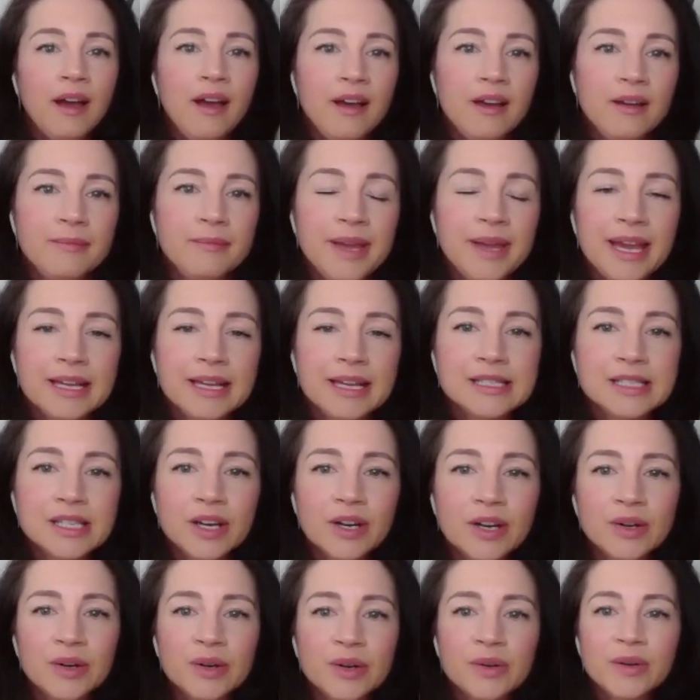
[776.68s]
And
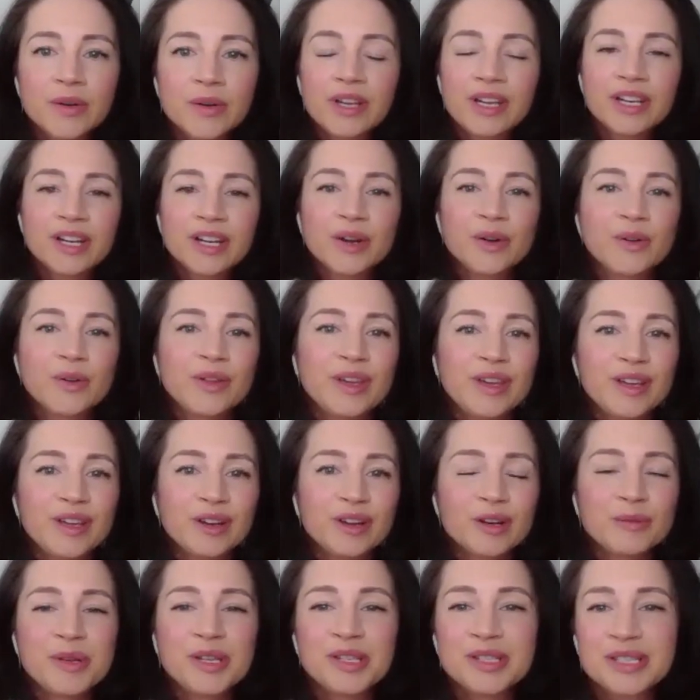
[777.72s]
so, you know,
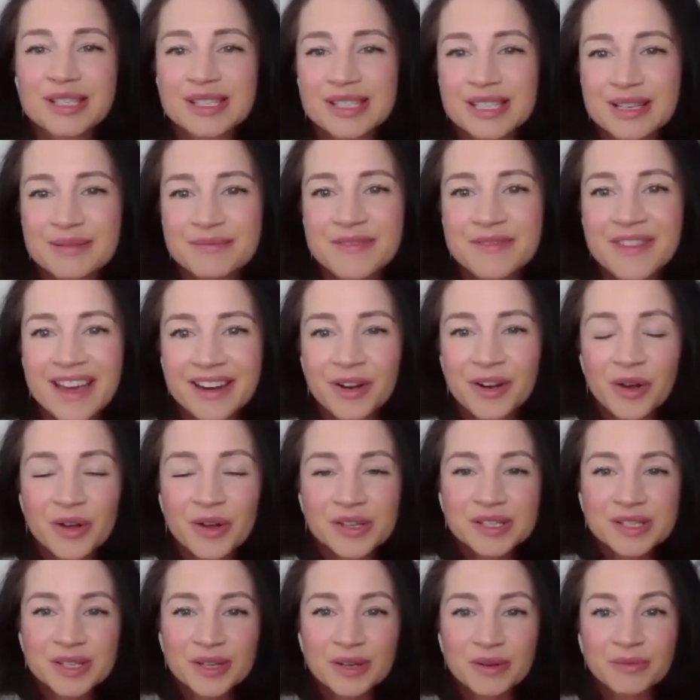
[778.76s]
your immune system then
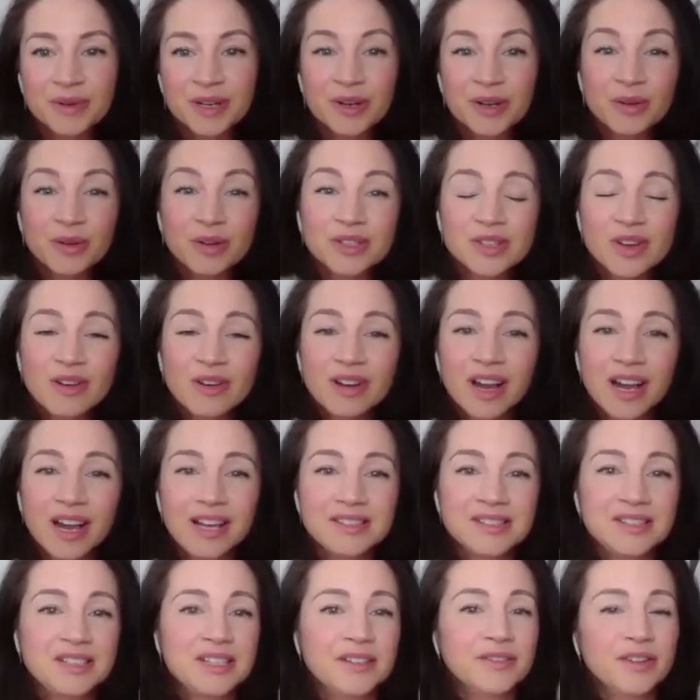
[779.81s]
also recruits all
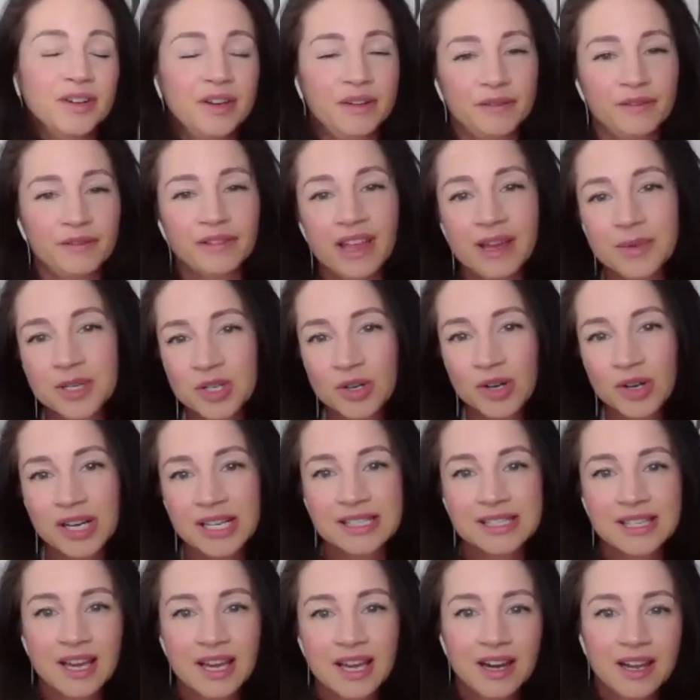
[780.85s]
kinds of different
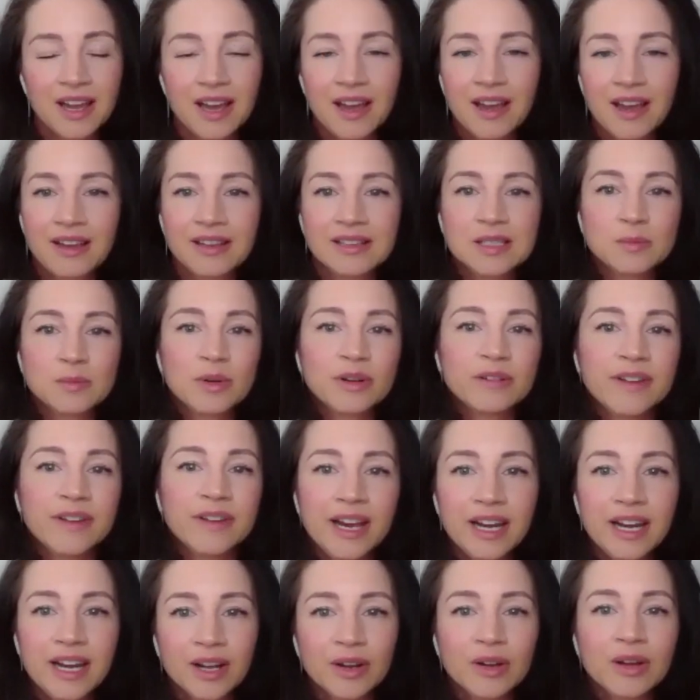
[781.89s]
inflammatory cytokines,
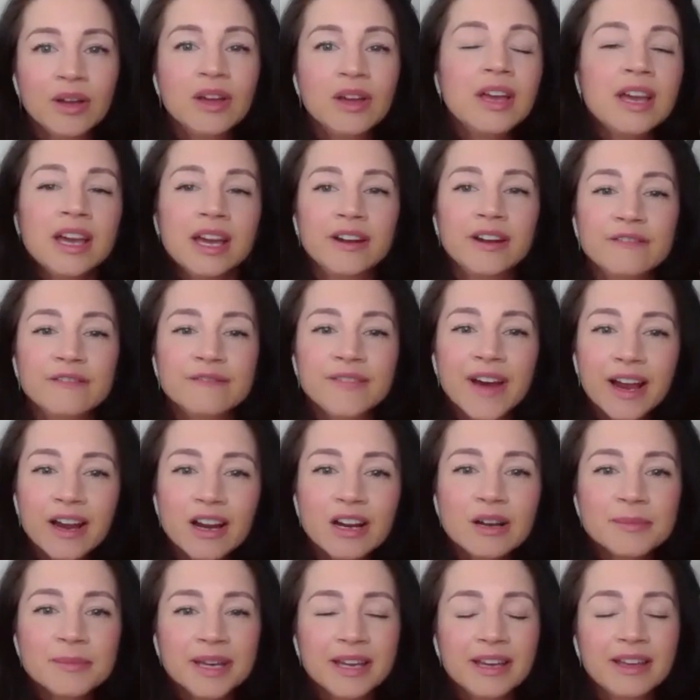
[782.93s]
providing an
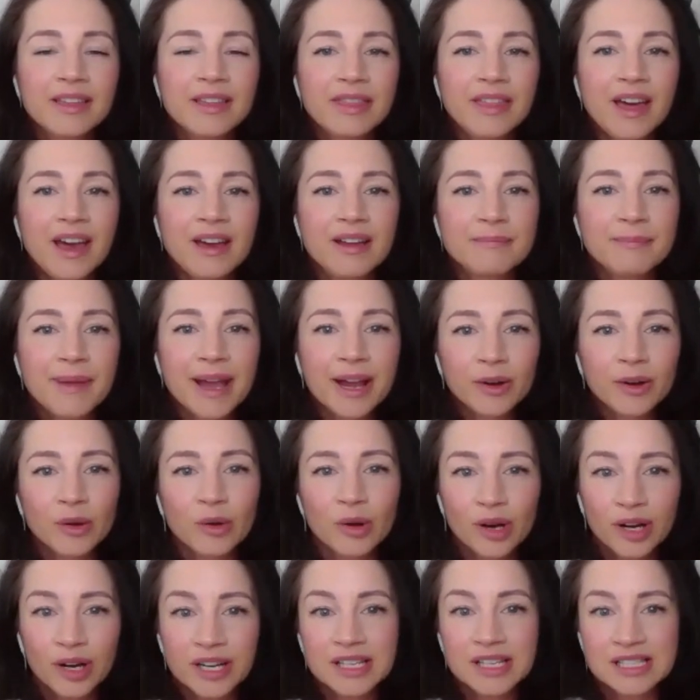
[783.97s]
environment that
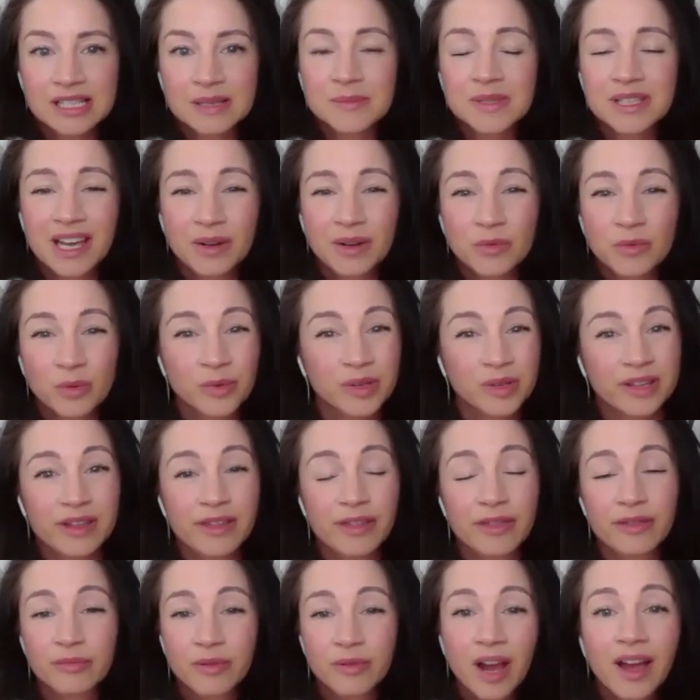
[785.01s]
microorganisms can
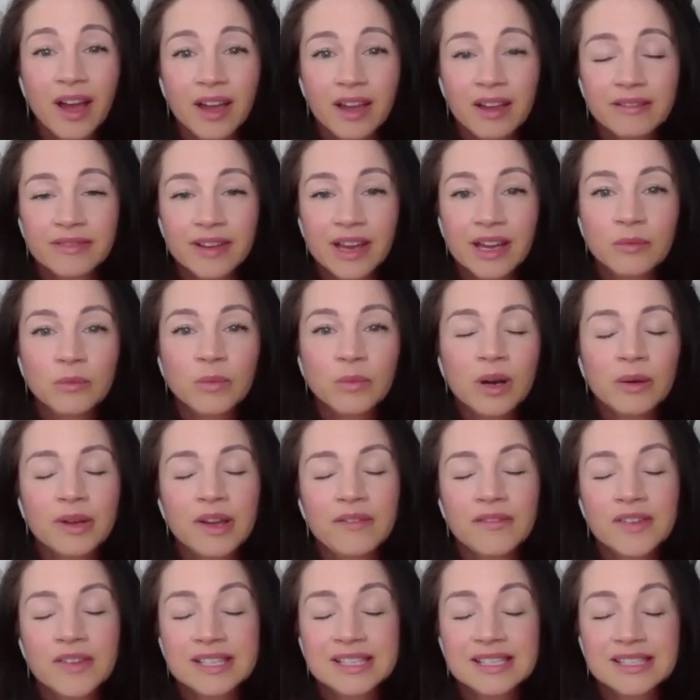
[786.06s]
really thrive. And what
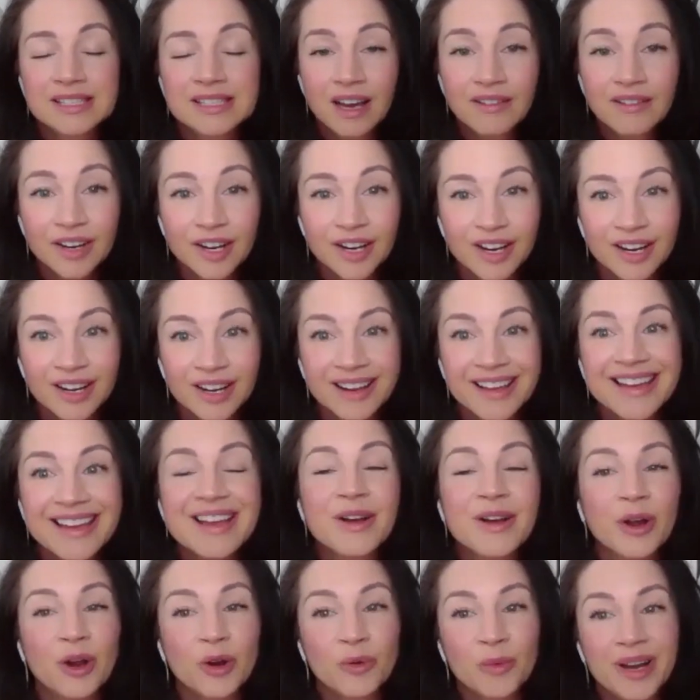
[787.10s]
we've discovered,
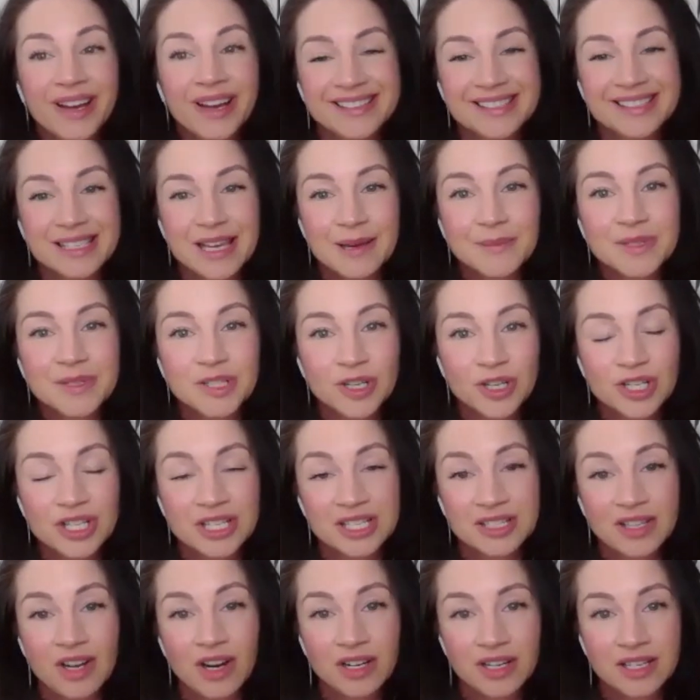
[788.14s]
or what some
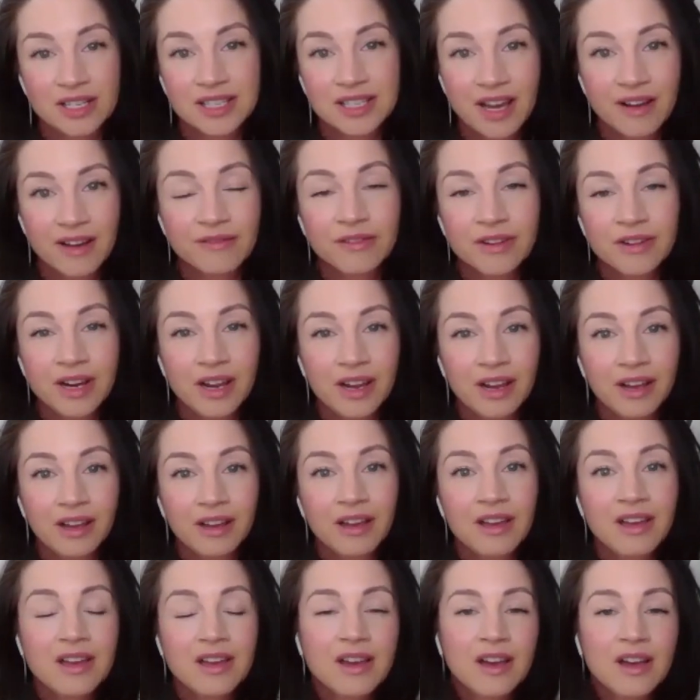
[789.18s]
surgeons are
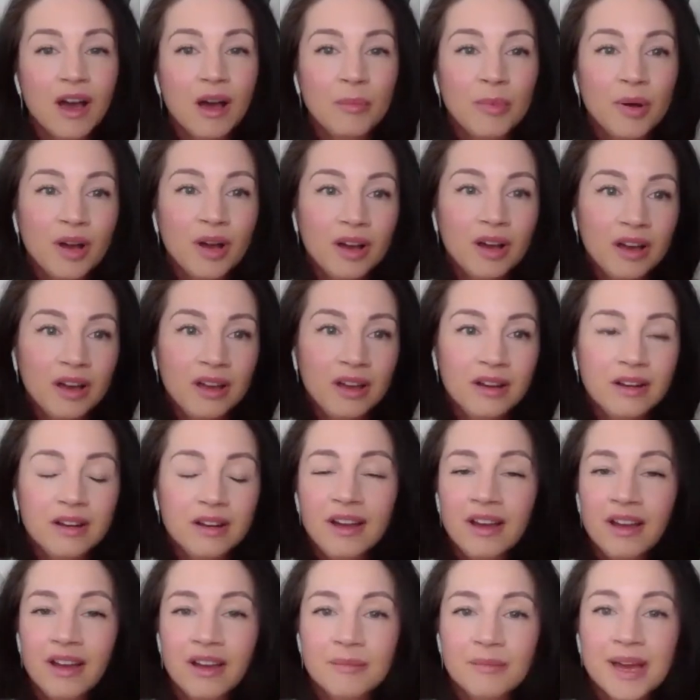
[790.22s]
discovering upon
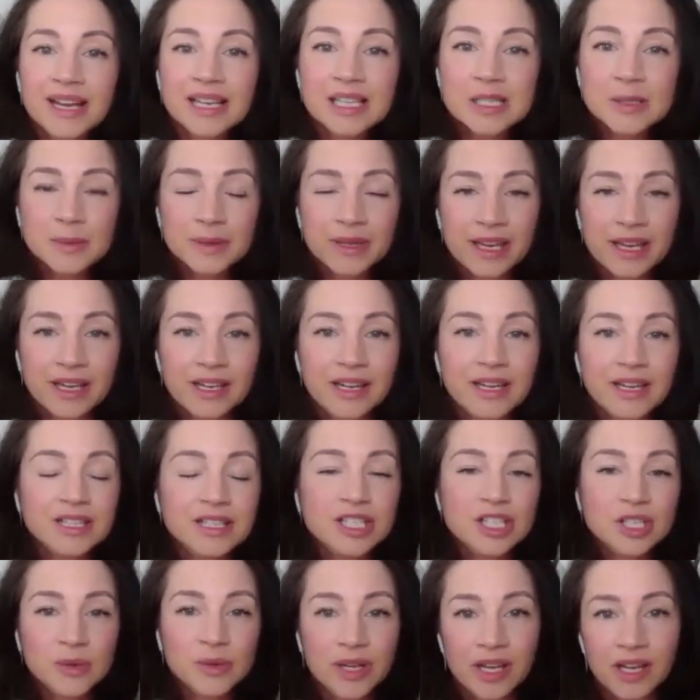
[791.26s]
explant
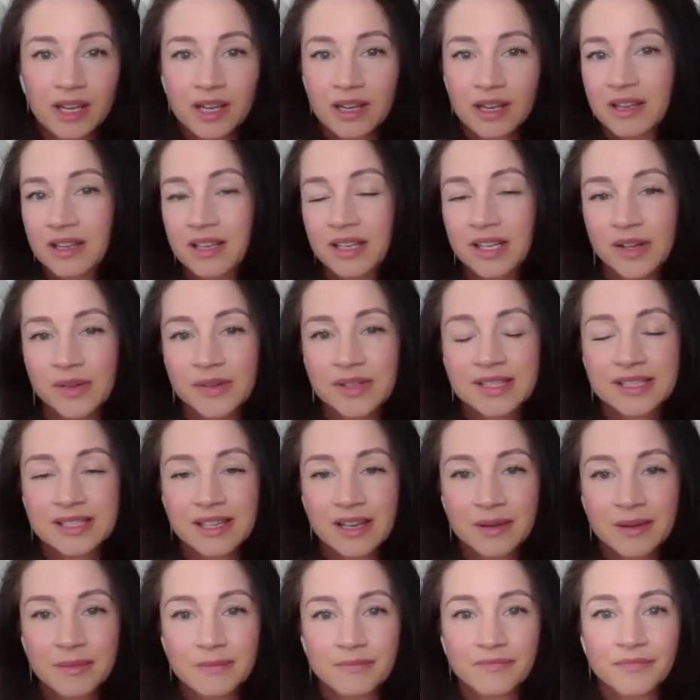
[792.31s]
and doing, you know,
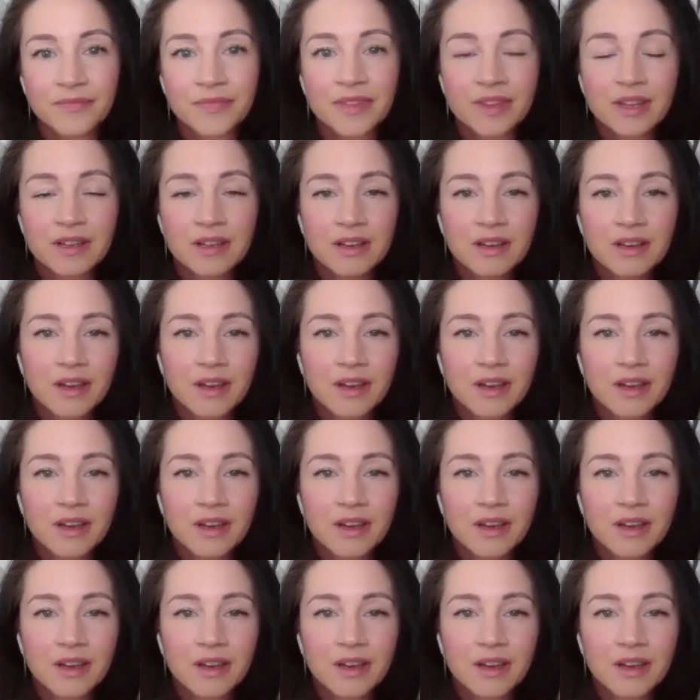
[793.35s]
some